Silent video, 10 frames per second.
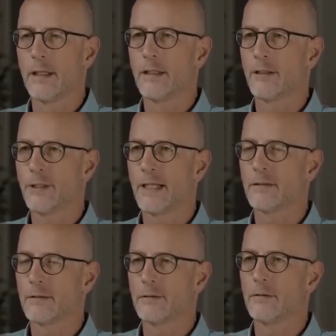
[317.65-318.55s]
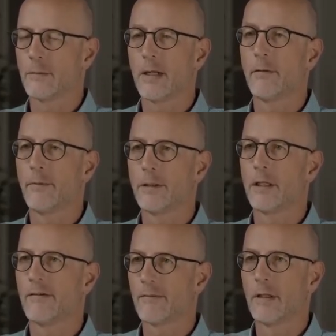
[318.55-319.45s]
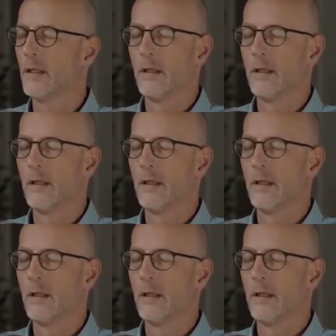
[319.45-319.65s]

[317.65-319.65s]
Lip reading: then the probability of